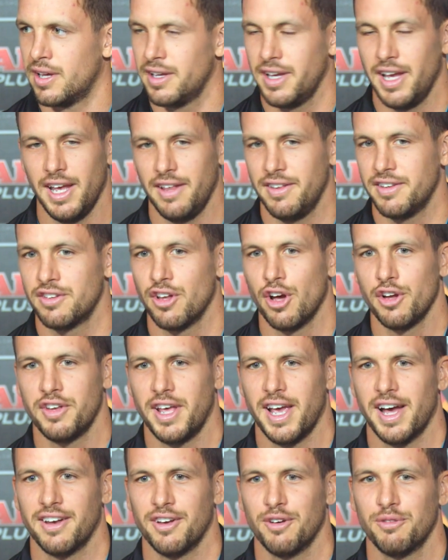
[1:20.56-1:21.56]
Yeah, there's no
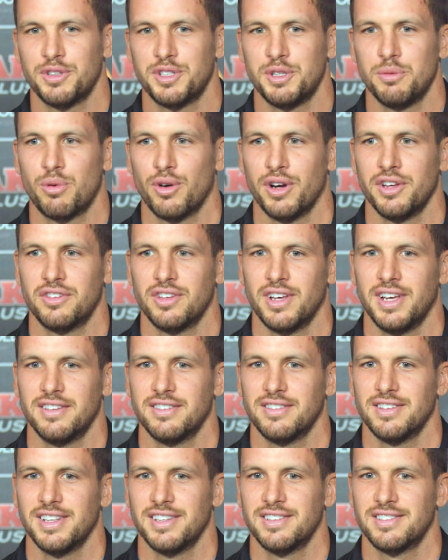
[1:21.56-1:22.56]
doubt. Obviously,
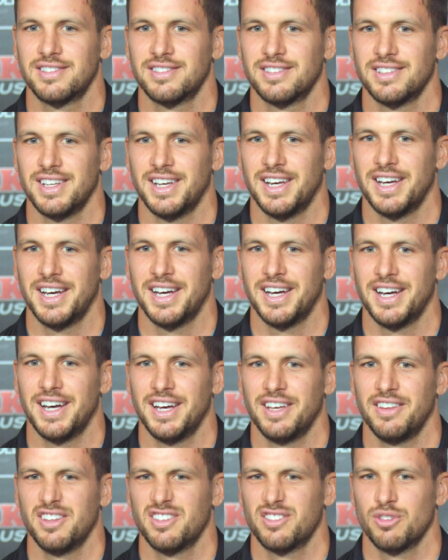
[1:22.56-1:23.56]
pre-season, there's
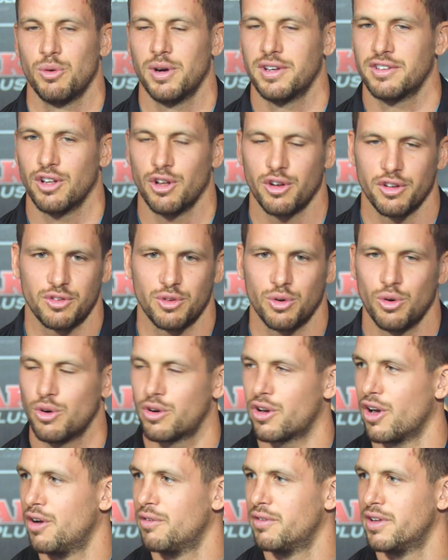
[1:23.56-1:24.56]
always a lot of
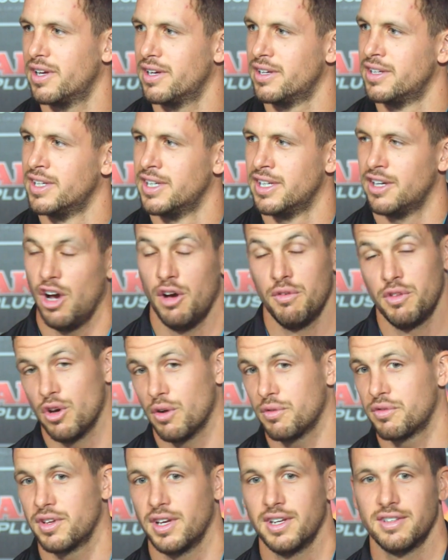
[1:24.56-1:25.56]
talk over the
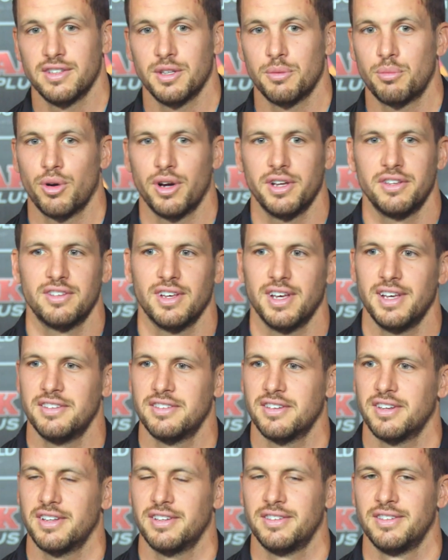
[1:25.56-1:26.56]
off-season, the
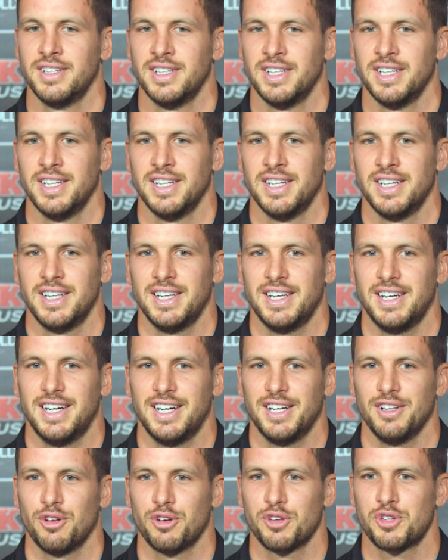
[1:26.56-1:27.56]
pre-season, and
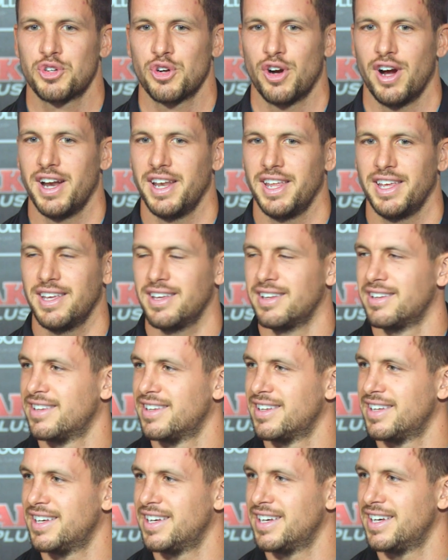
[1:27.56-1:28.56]
a lot of training.
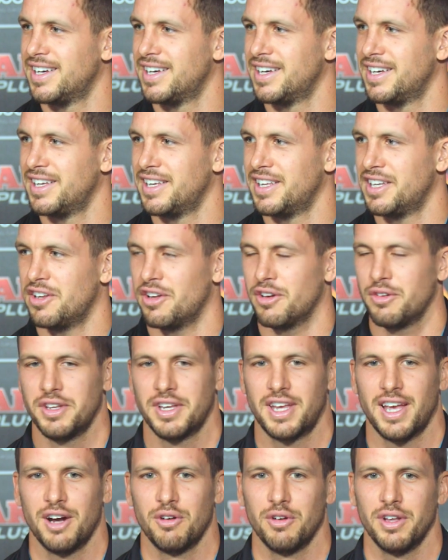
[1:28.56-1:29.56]

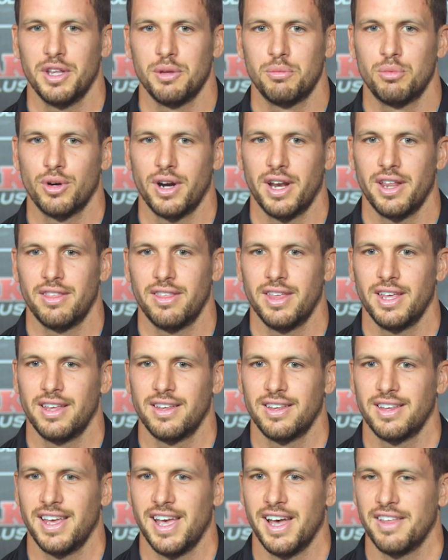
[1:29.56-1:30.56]
You can't really put anything
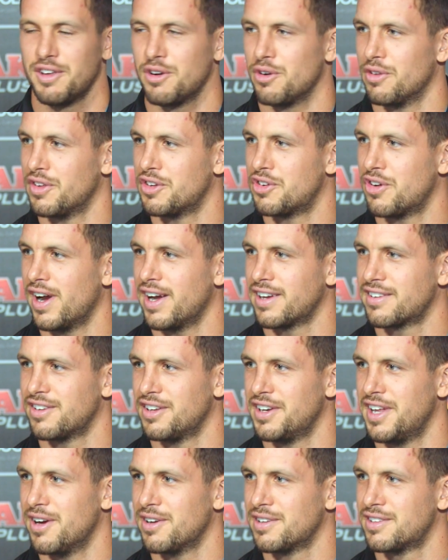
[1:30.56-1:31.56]
out there on the track,
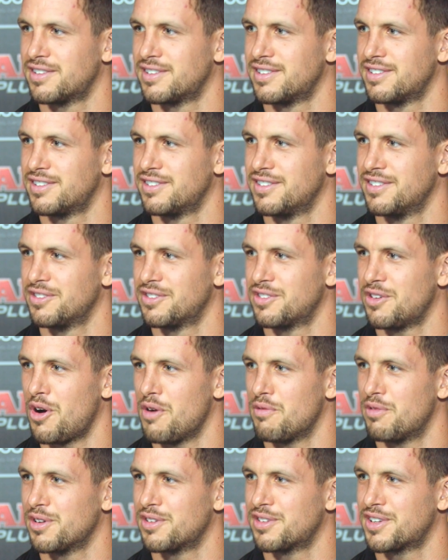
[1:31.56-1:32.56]
so now it's
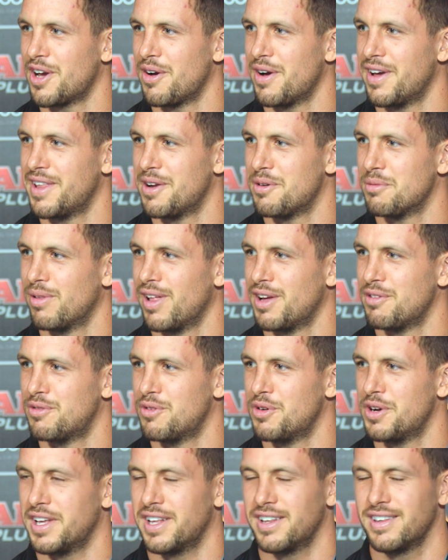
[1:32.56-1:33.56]
time for us to go out there and play
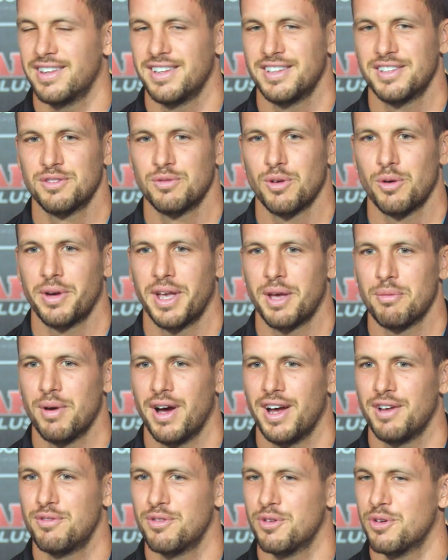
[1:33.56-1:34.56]
footy, and this is what we get
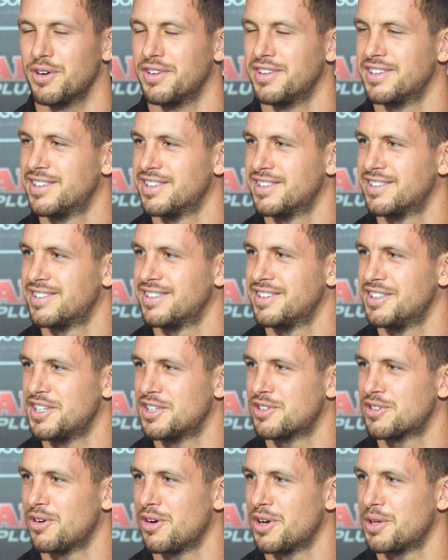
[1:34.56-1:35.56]
paid for, and this is the
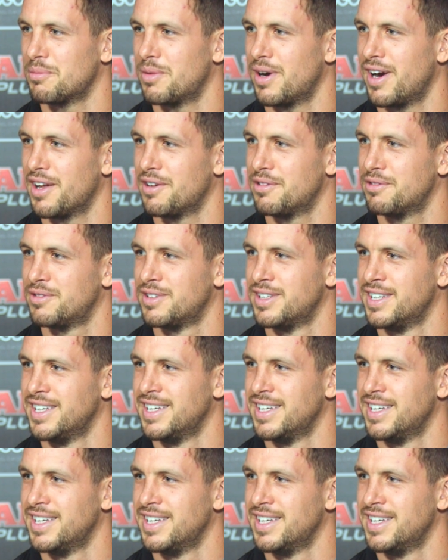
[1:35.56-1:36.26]
exciting part of